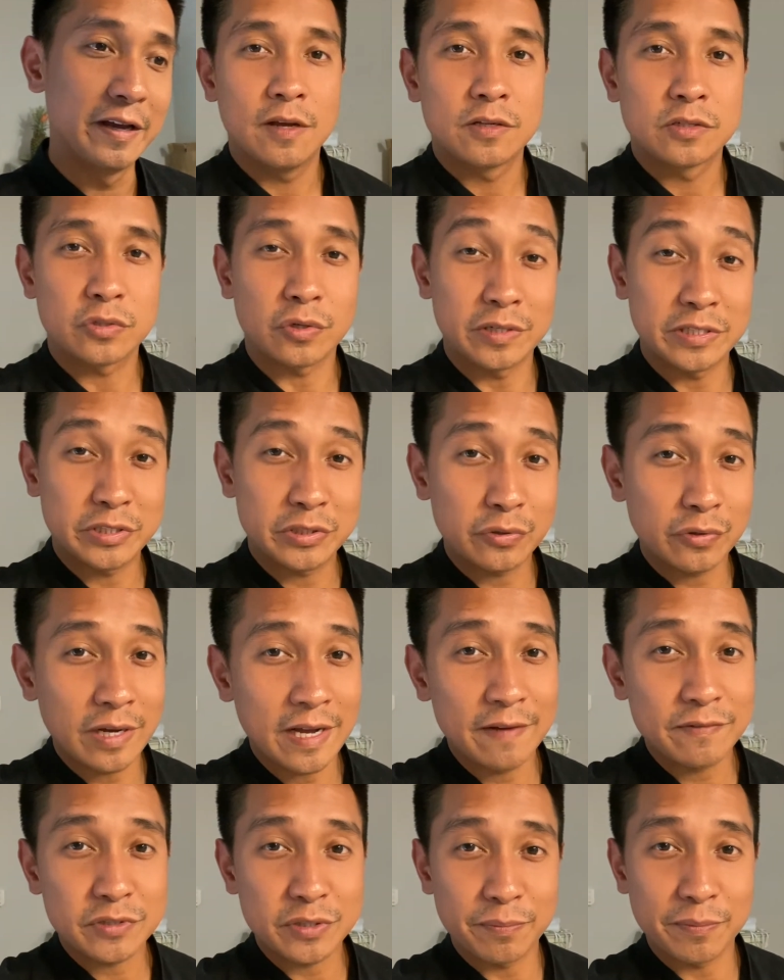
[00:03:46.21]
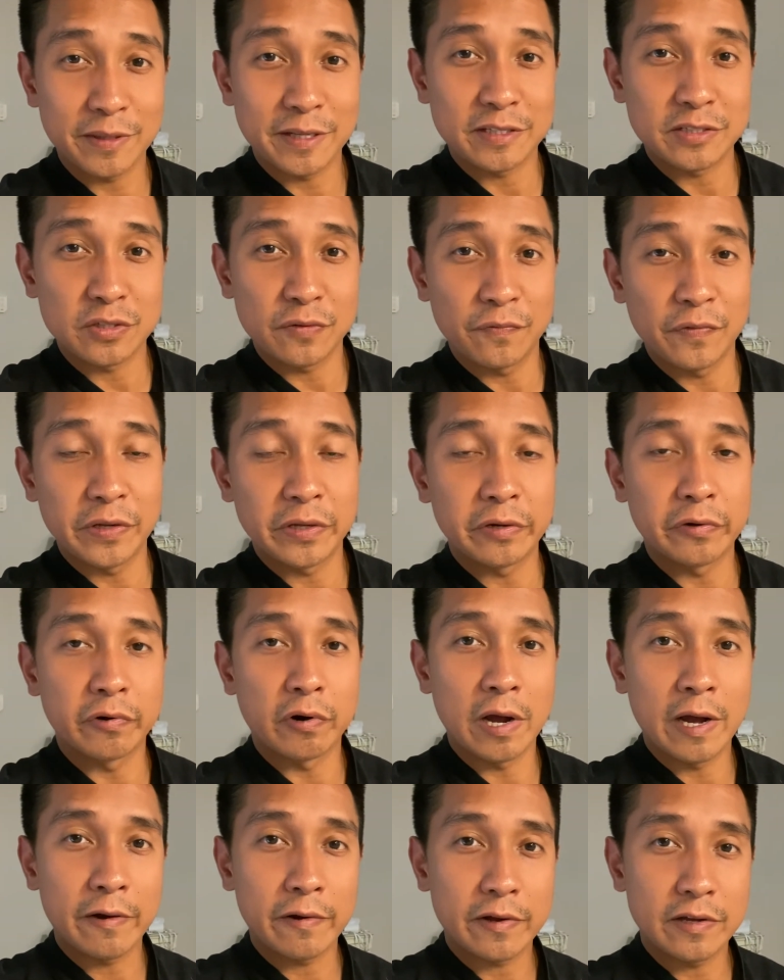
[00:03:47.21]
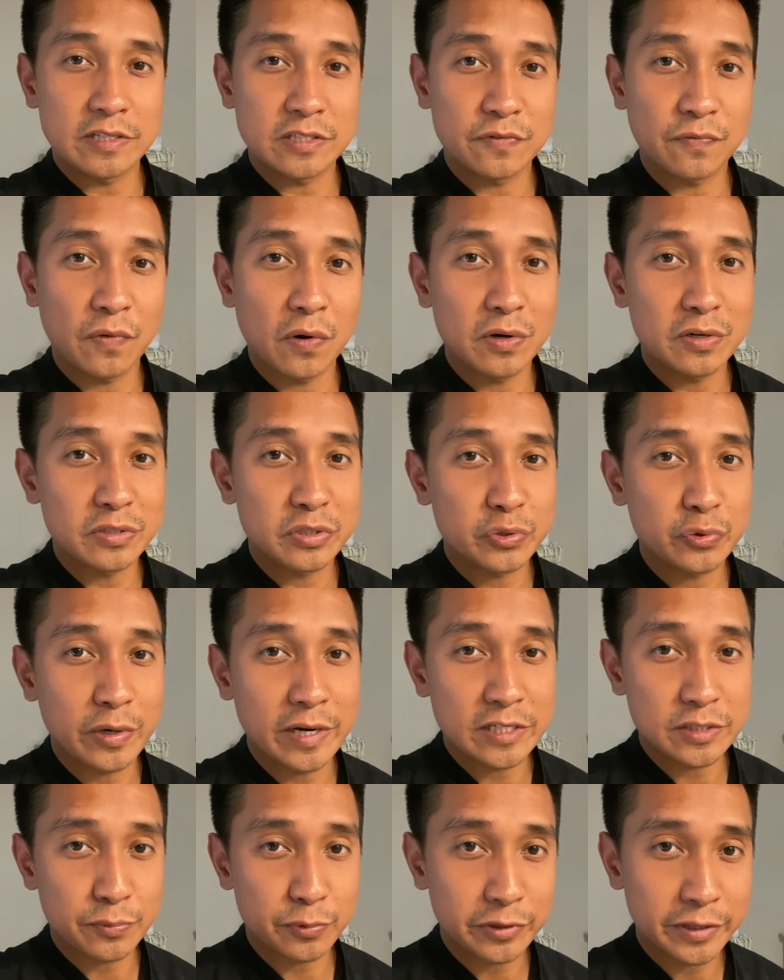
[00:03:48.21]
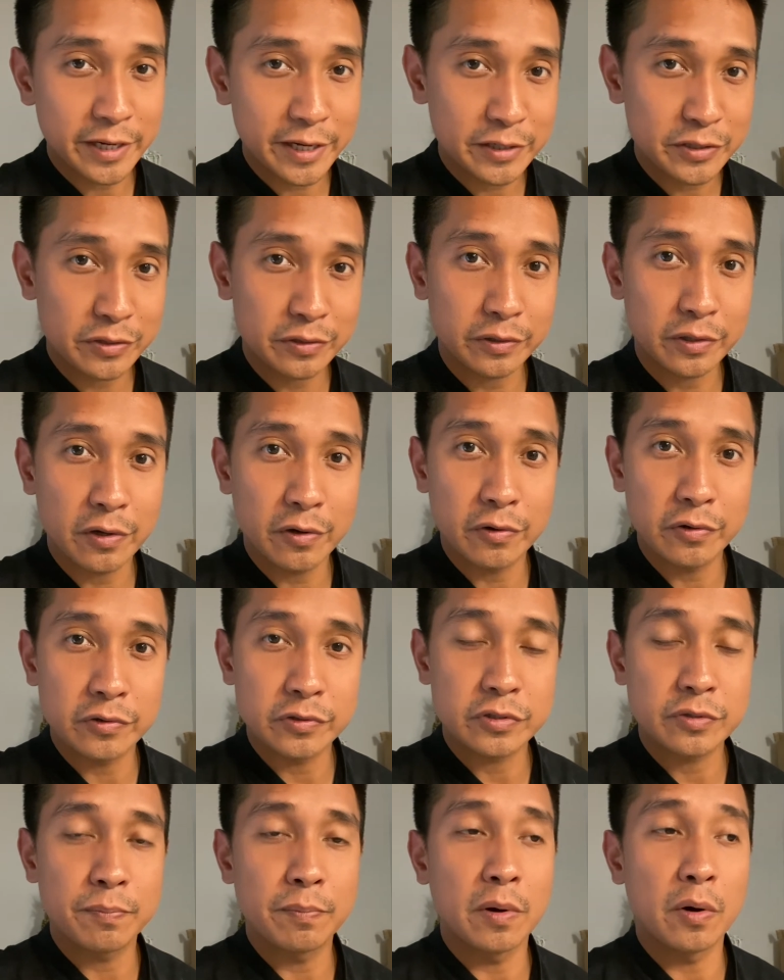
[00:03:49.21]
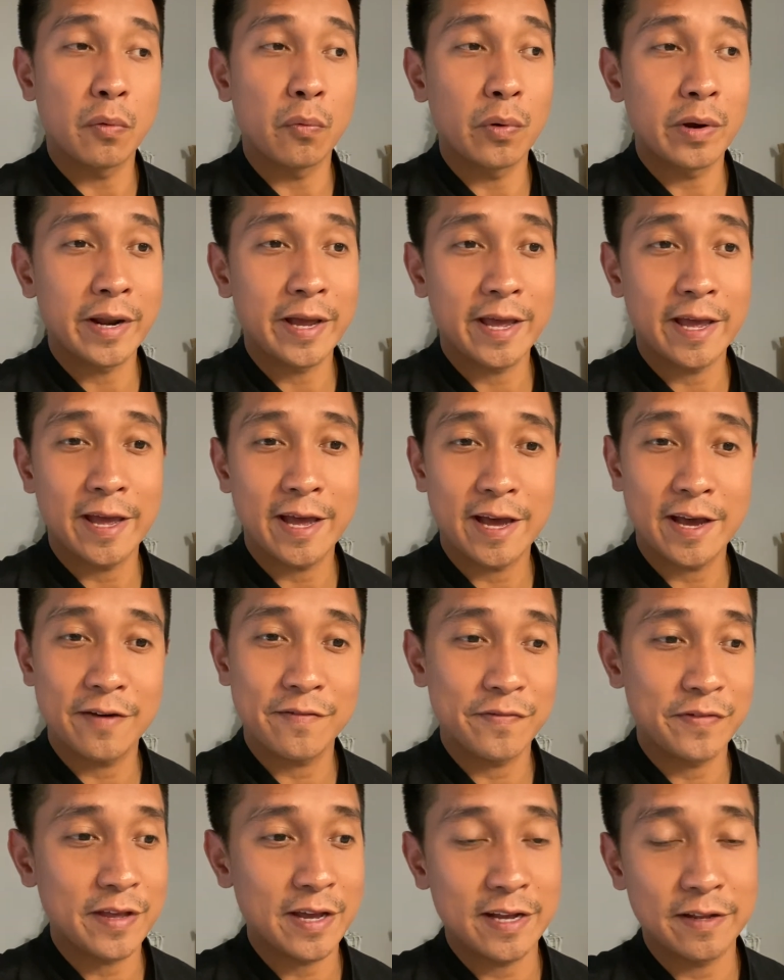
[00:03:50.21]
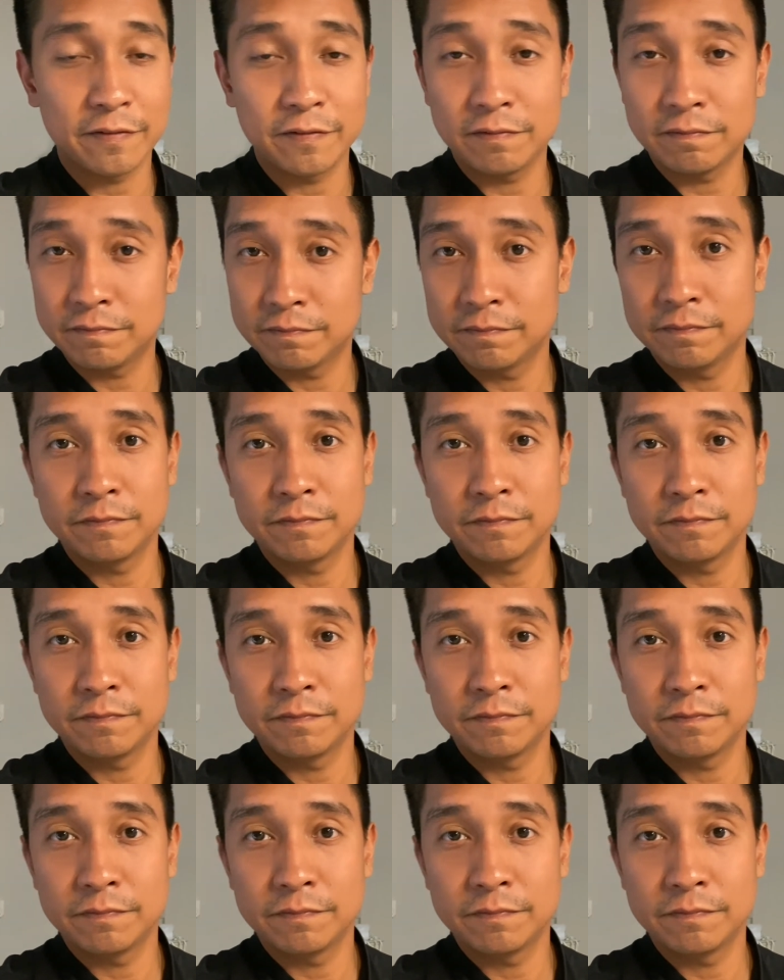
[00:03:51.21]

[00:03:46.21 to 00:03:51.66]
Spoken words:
So I still have some things to figure out as far as transportation goes, but when I have that